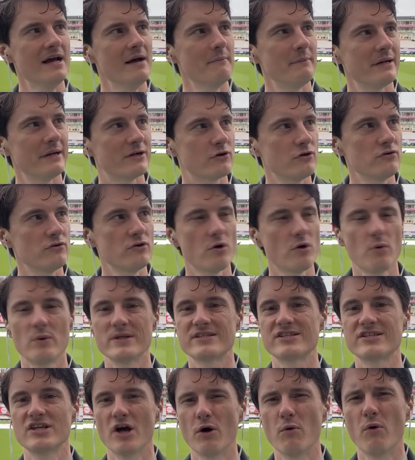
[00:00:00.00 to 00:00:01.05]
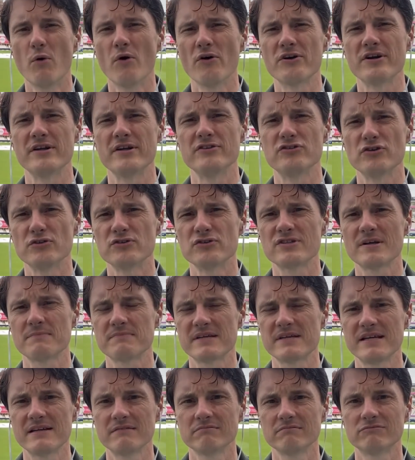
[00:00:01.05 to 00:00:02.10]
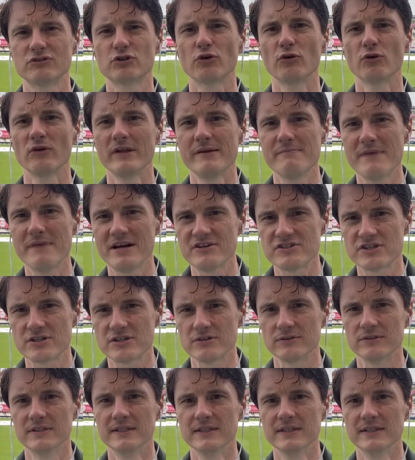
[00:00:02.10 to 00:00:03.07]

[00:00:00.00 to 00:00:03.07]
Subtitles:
They couldn't always go on and do something truly magical.